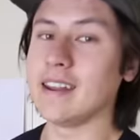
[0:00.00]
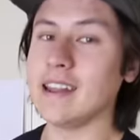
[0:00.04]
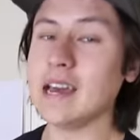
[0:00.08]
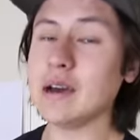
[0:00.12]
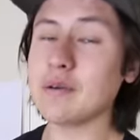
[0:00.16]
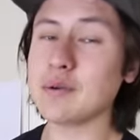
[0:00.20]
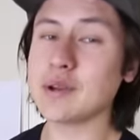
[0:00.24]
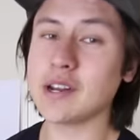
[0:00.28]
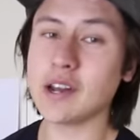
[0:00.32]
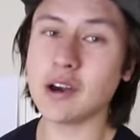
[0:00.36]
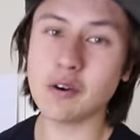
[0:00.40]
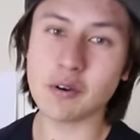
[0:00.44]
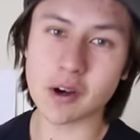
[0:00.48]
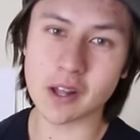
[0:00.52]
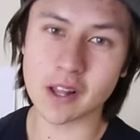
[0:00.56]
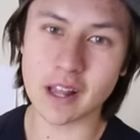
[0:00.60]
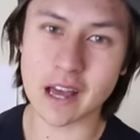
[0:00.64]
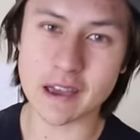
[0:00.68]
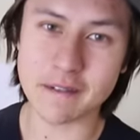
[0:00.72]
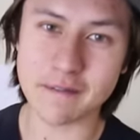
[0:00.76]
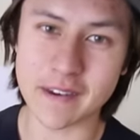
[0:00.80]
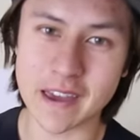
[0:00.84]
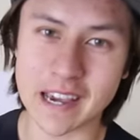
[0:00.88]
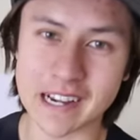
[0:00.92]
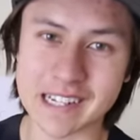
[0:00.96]
Now we know what
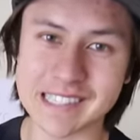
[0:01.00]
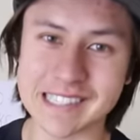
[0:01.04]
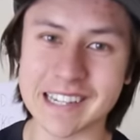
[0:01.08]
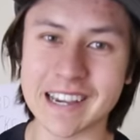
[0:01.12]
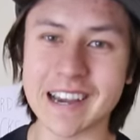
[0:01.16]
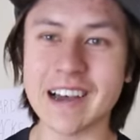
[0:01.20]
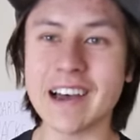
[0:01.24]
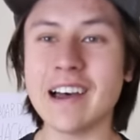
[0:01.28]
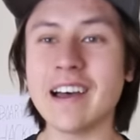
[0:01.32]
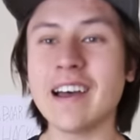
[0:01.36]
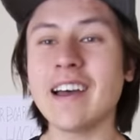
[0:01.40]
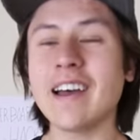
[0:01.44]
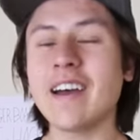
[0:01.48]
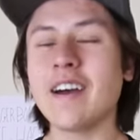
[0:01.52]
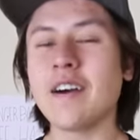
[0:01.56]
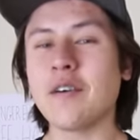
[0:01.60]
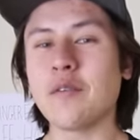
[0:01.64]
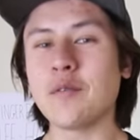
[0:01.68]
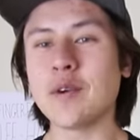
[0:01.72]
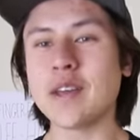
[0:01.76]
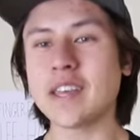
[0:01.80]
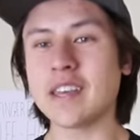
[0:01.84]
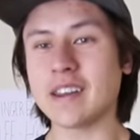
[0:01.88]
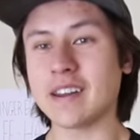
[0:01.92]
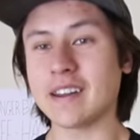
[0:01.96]
life hacks are,
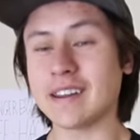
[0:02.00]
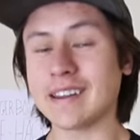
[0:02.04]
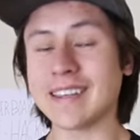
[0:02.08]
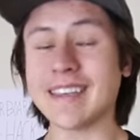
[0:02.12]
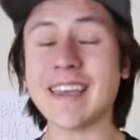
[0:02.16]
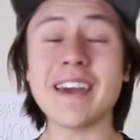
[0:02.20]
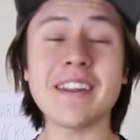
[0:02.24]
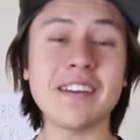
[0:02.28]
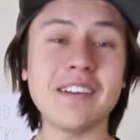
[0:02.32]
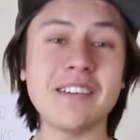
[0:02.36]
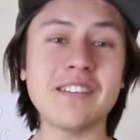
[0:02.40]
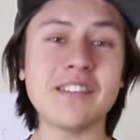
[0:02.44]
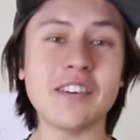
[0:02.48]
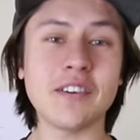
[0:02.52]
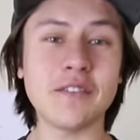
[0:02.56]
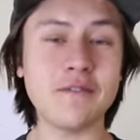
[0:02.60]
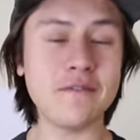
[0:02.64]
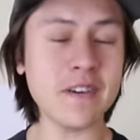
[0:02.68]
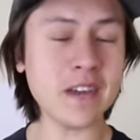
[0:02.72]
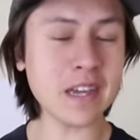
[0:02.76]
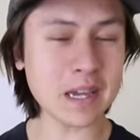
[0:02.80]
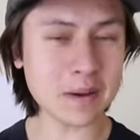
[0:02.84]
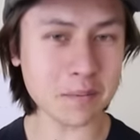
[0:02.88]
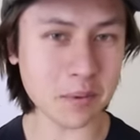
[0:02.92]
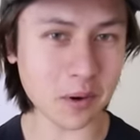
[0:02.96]
we can get into
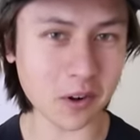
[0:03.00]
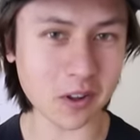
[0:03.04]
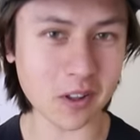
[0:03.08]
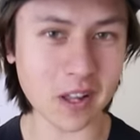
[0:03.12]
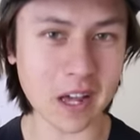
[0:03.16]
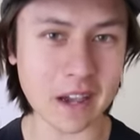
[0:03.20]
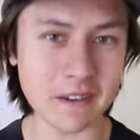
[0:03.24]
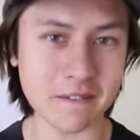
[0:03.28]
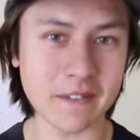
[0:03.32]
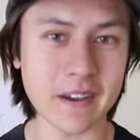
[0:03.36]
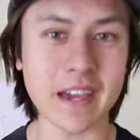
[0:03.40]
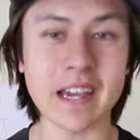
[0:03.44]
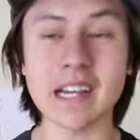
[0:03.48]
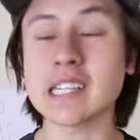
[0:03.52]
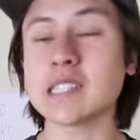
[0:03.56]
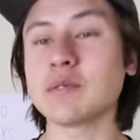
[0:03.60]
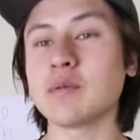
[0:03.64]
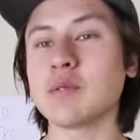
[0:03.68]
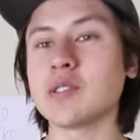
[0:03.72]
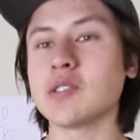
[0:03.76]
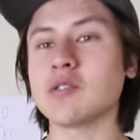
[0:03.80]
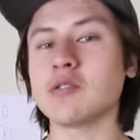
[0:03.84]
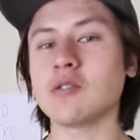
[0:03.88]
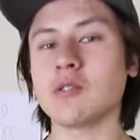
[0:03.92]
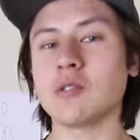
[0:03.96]
fingerboard life hacks,
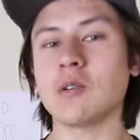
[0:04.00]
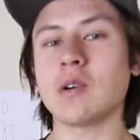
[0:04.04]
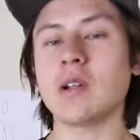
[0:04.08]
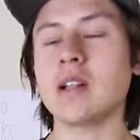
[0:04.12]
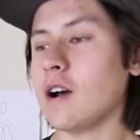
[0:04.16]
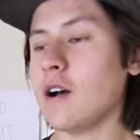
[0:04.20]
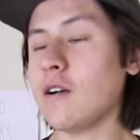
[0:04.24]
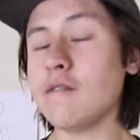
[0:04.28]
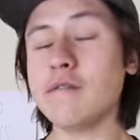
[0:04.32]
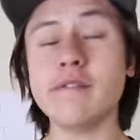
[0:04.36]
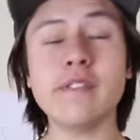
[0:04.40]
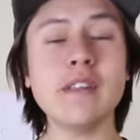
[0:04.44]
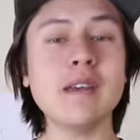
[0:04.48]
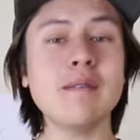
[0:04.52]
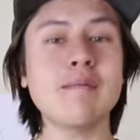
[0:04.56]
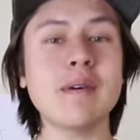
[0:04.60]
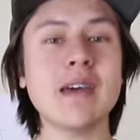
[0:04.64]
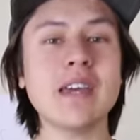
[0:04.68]
which will hopefully